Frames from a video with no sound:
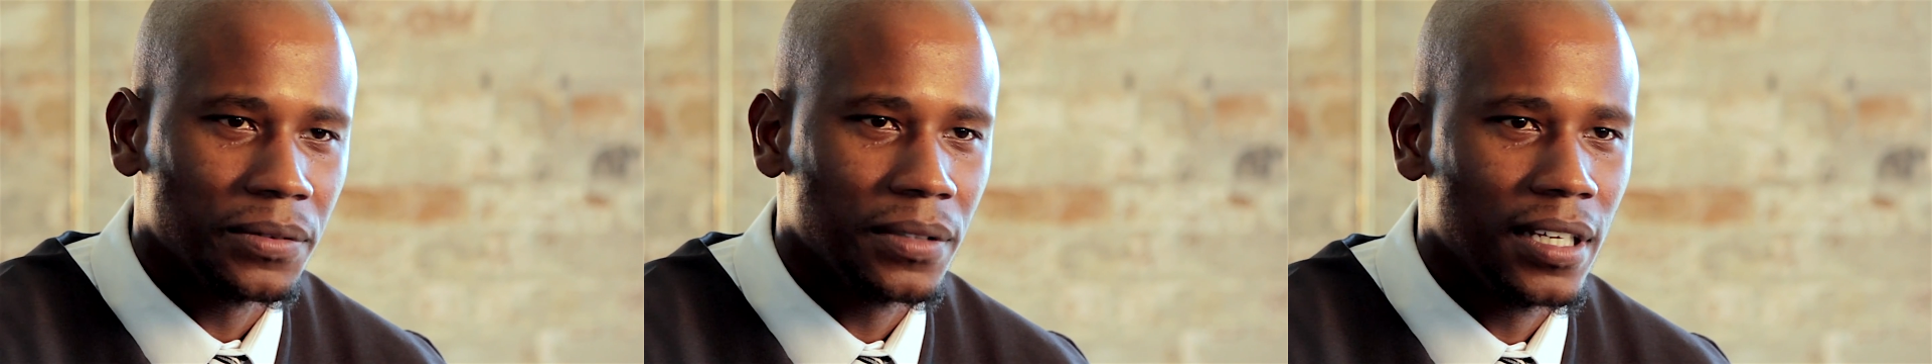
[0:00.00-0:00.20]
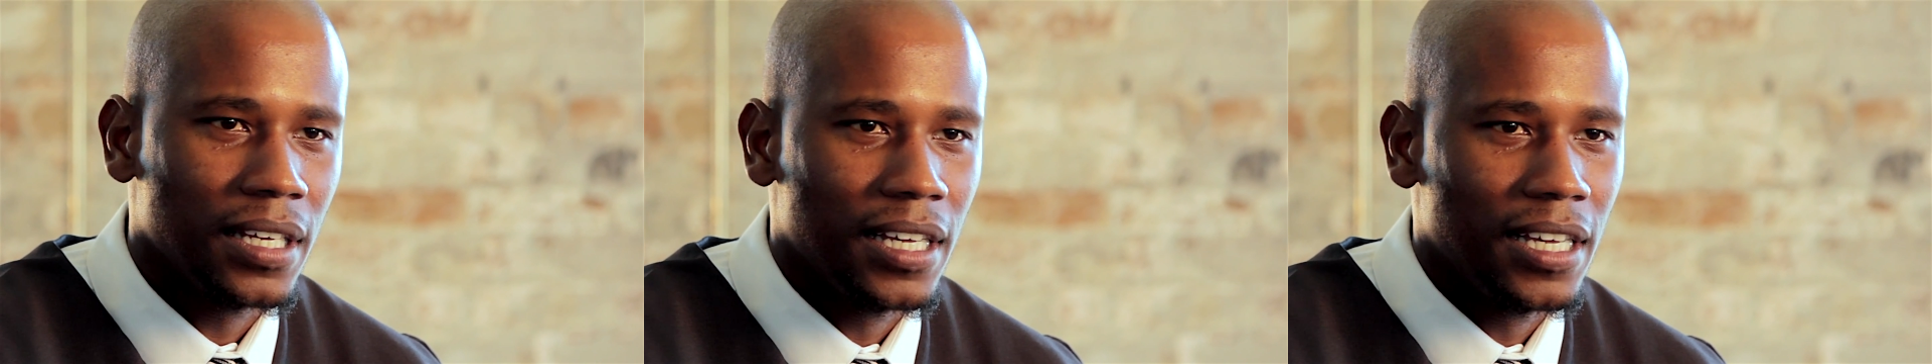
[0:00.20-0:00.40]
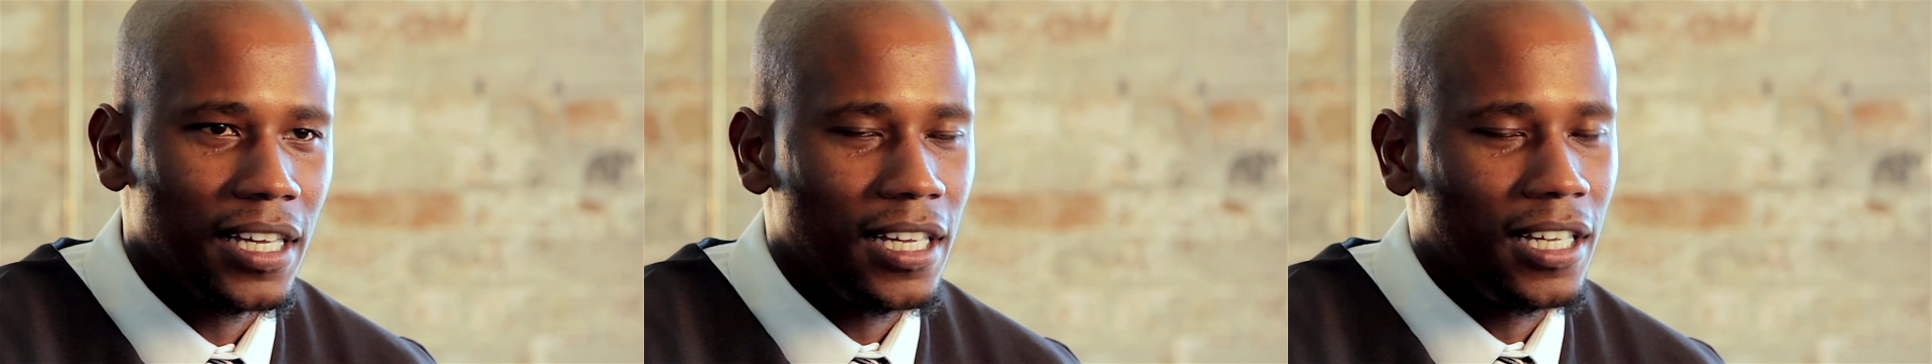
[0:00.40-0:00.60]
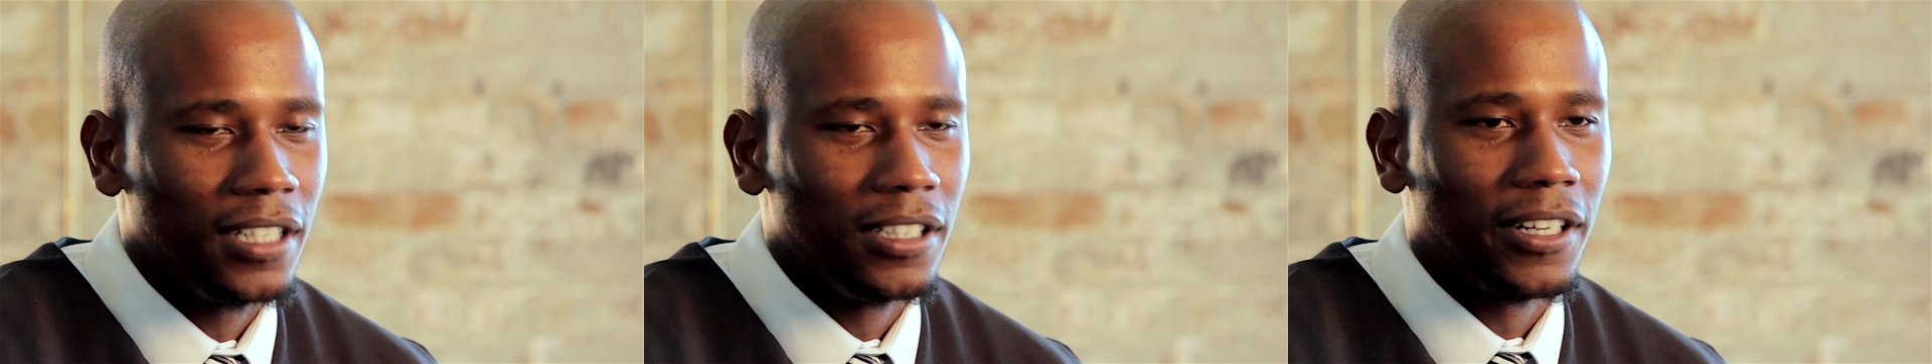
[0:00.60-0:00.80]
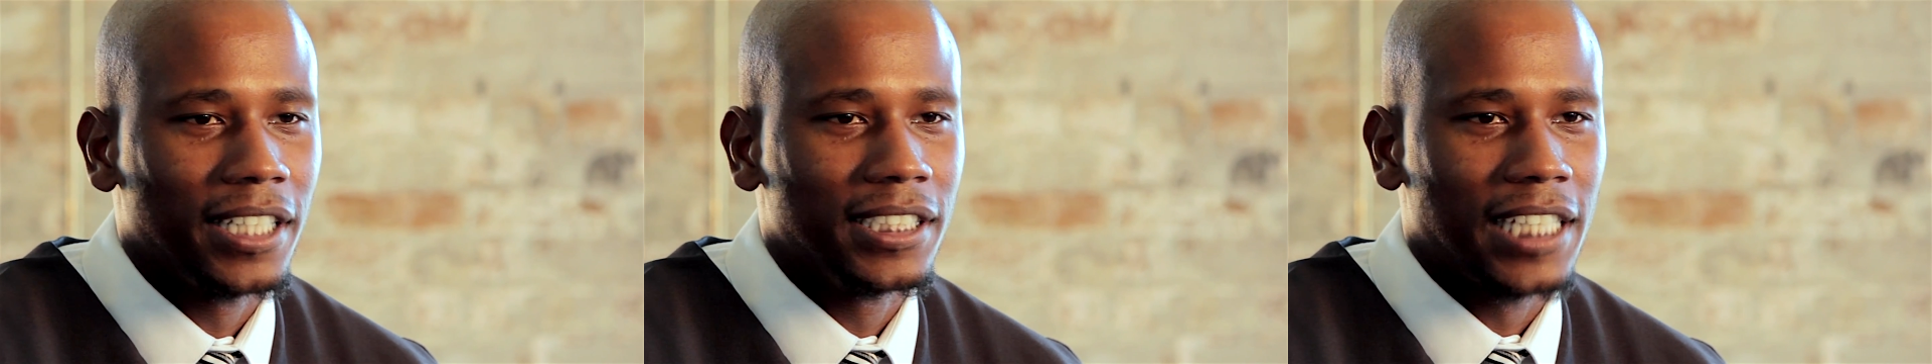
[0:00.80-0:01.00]
You
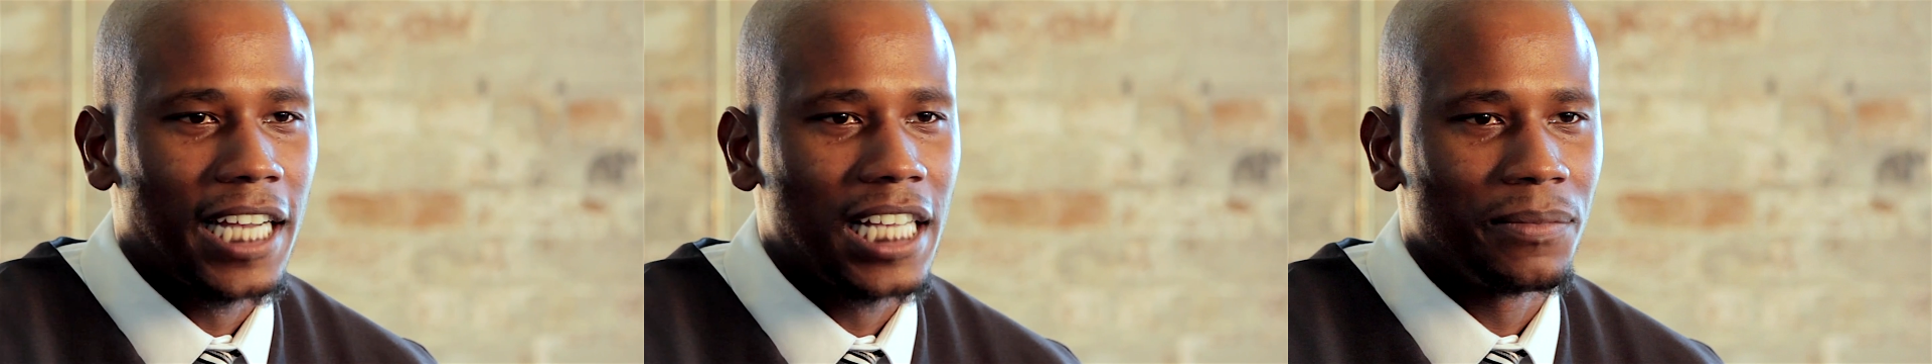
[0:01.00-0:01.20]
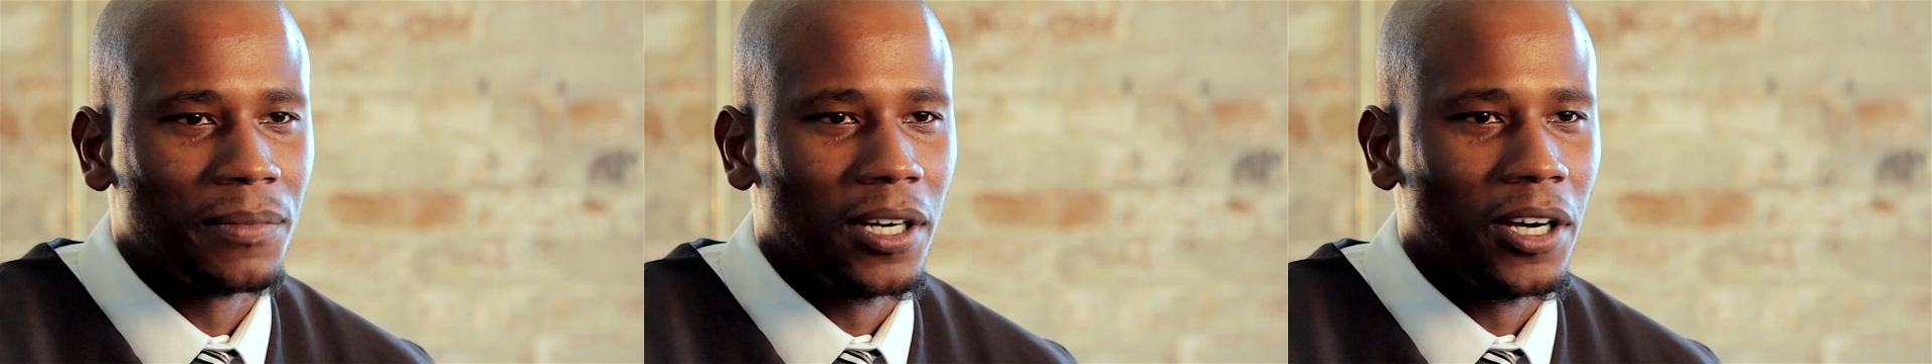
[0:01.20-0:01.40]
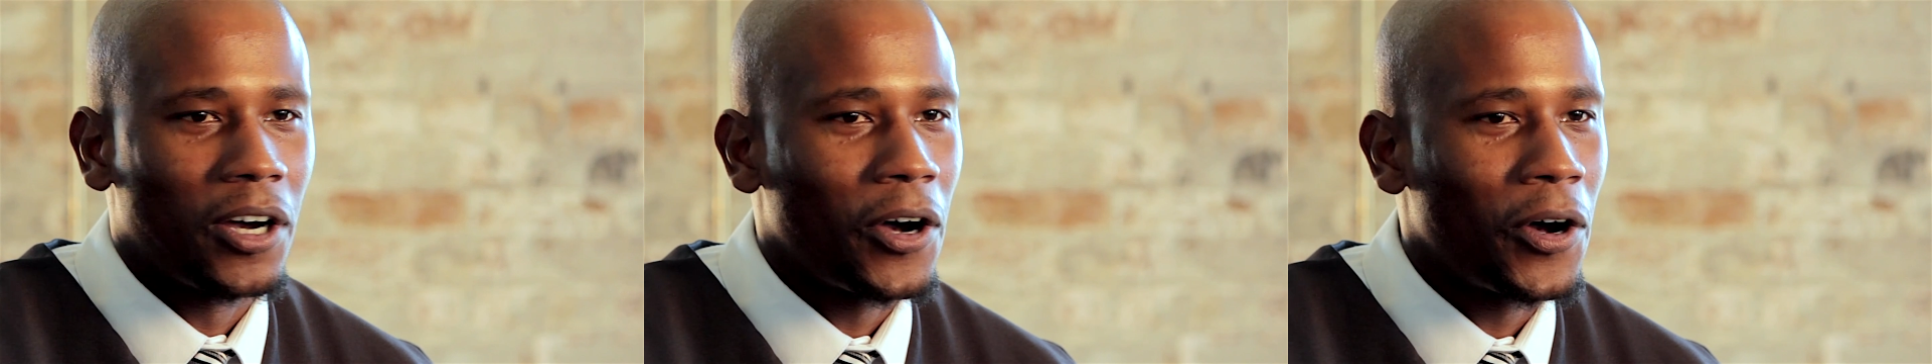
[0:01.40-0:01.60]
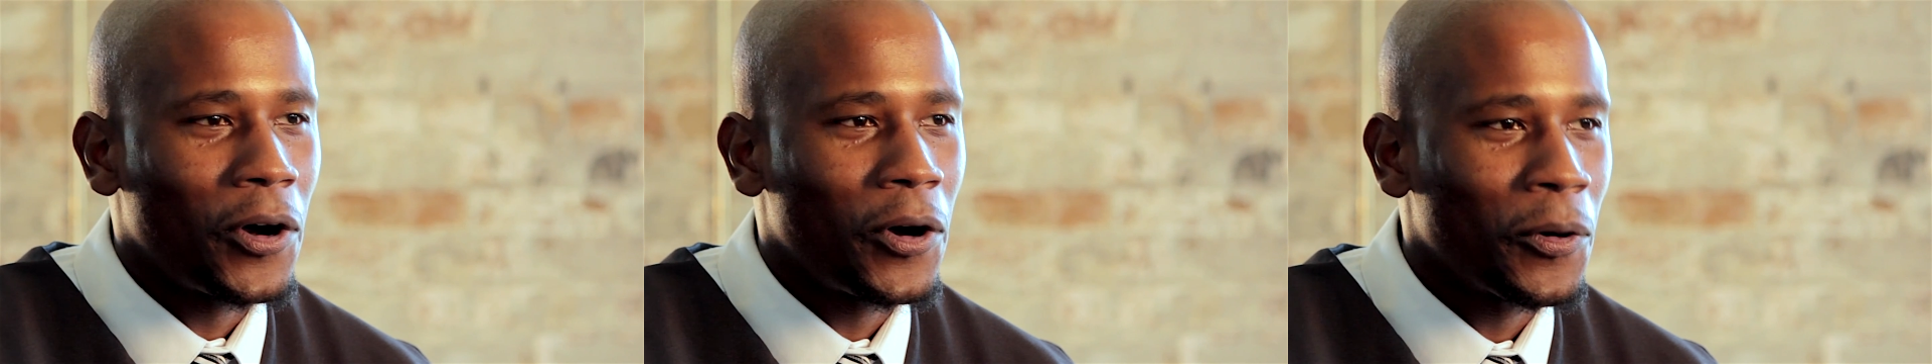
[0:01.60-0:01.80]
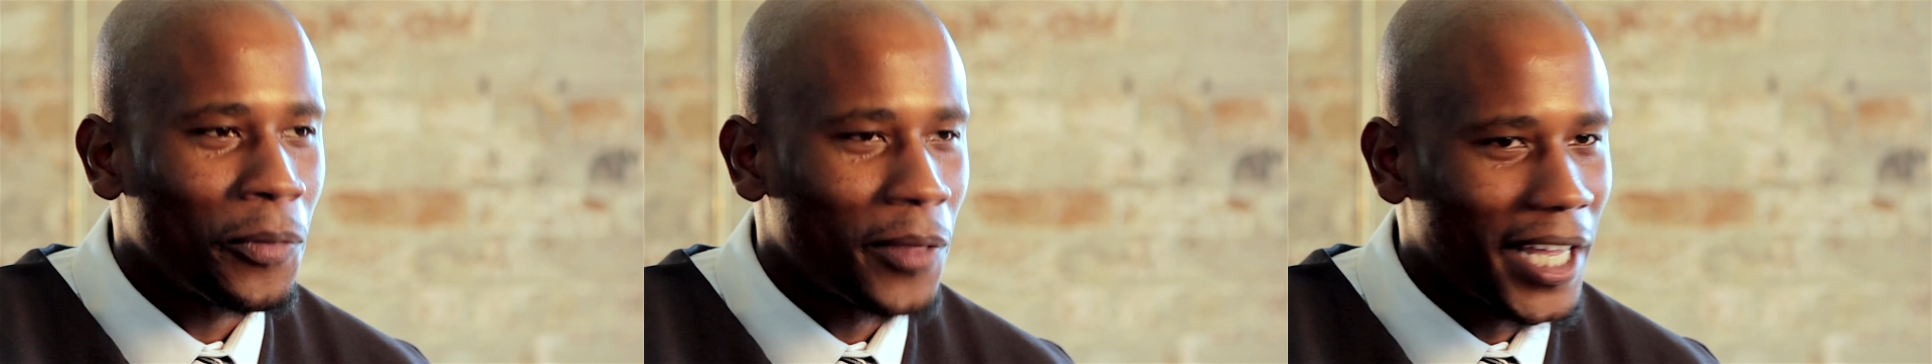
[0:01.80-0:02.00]
know, they changed my
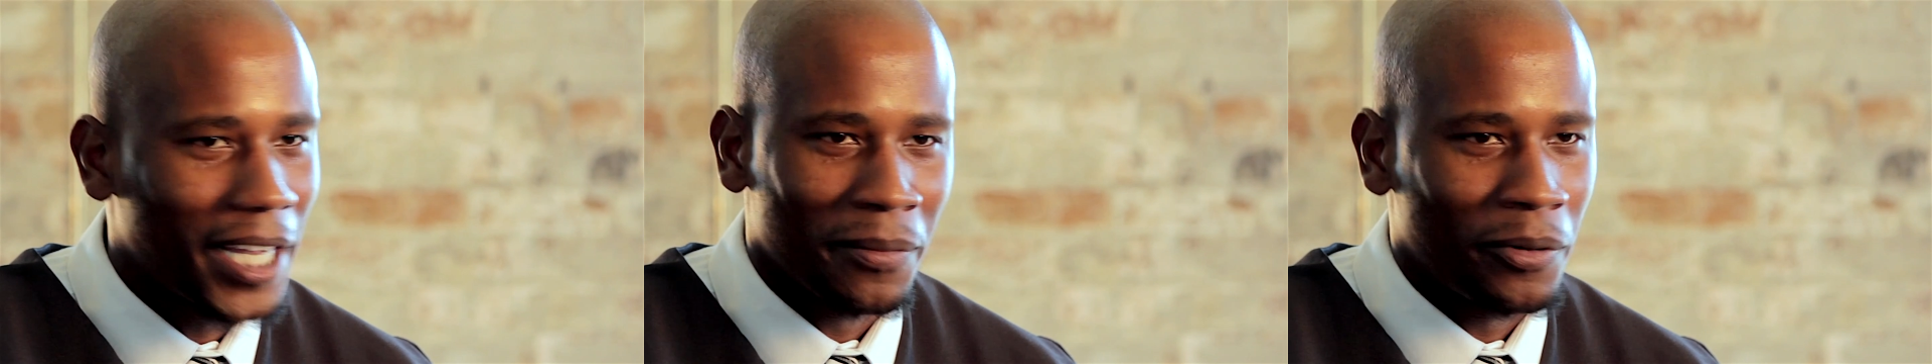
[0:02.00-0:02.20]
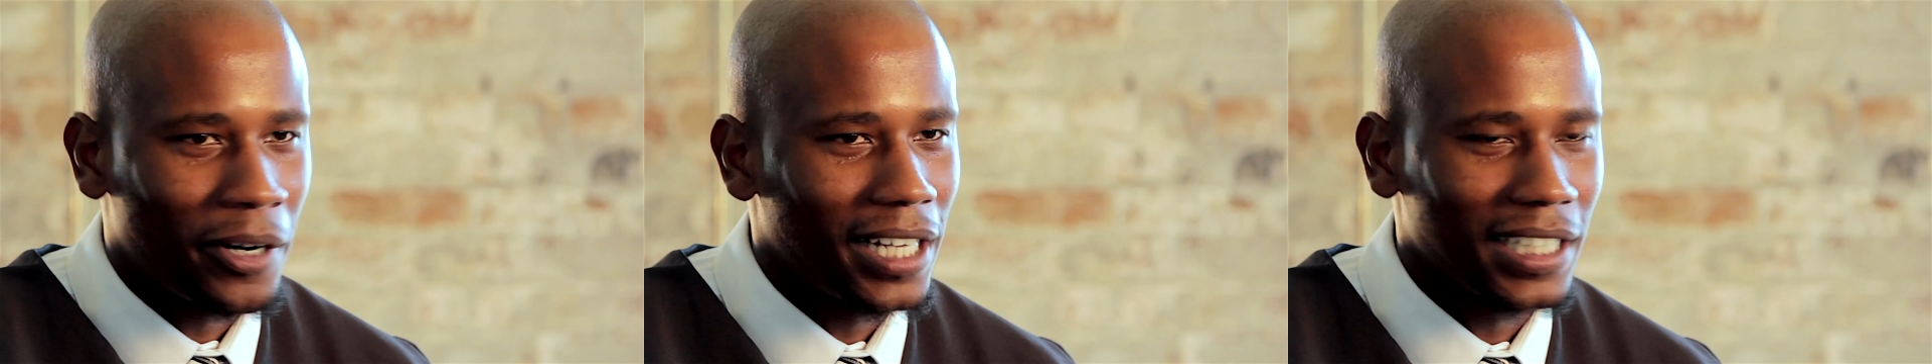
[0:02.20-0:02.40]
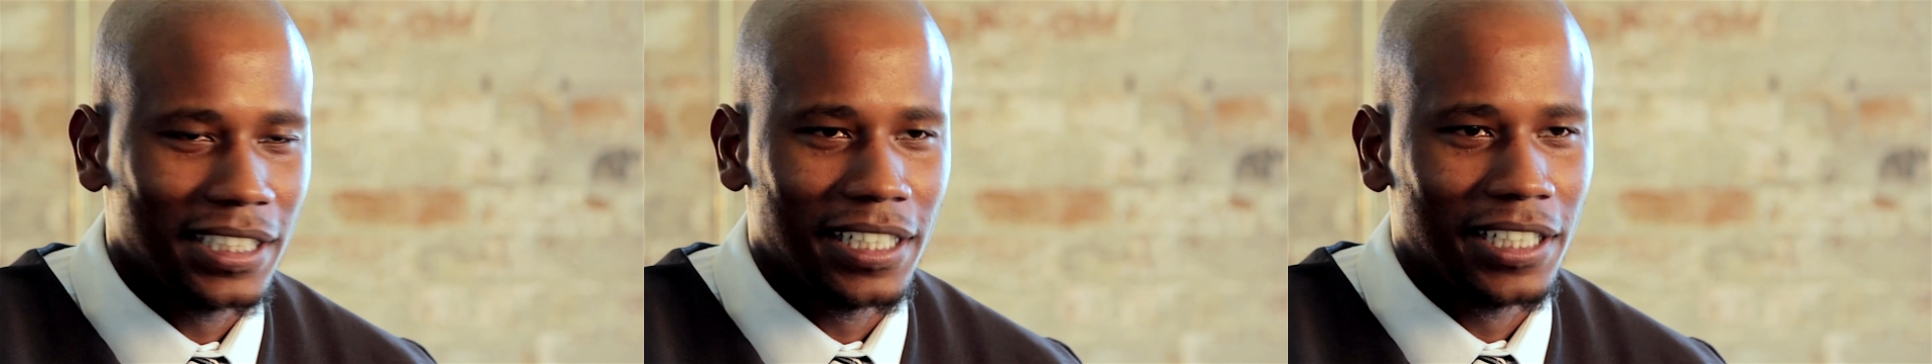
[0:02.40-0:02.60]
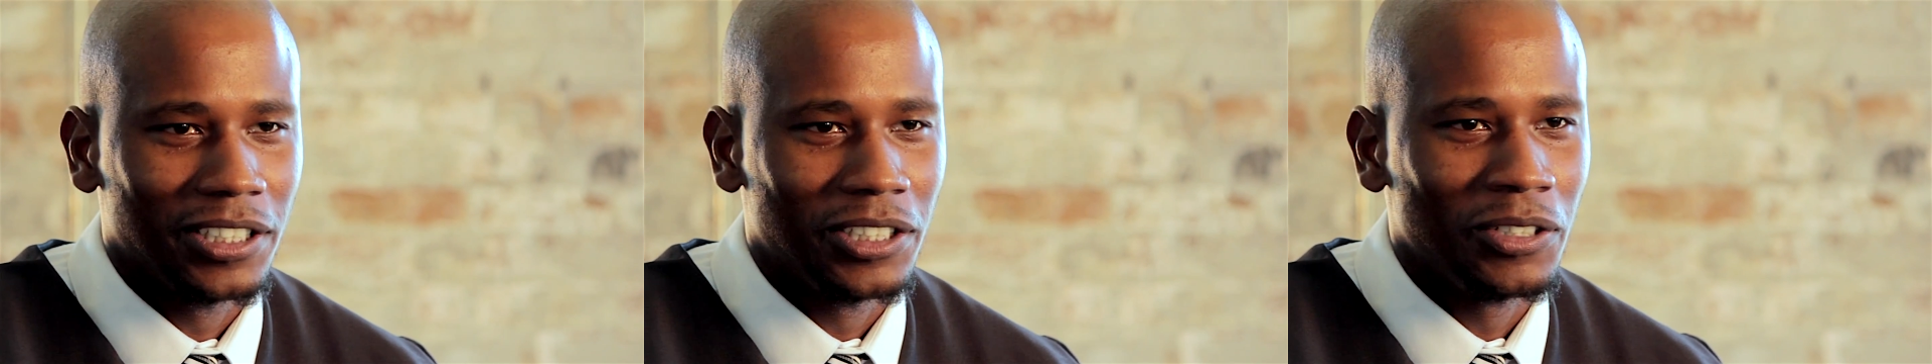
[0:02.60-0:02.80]
whole thinking process.